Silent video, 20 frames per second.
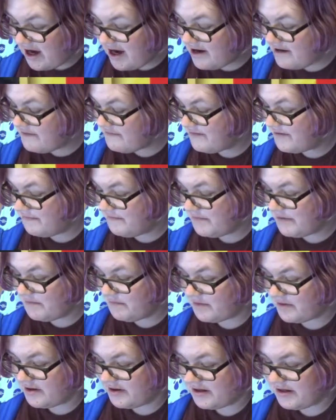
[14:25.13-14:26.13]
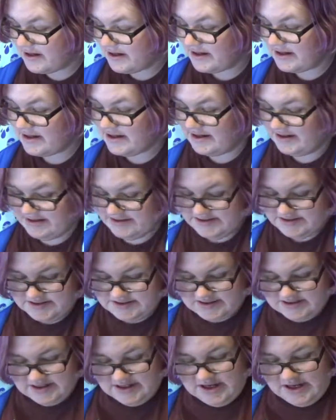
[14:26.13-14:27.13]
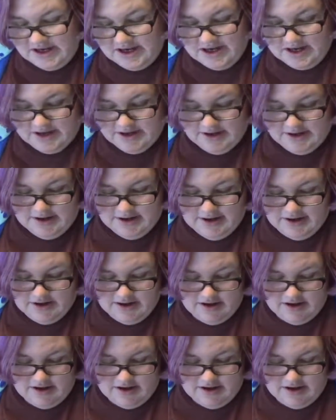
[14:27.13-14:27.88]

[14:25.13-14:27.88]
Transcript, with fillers: I remember getting this in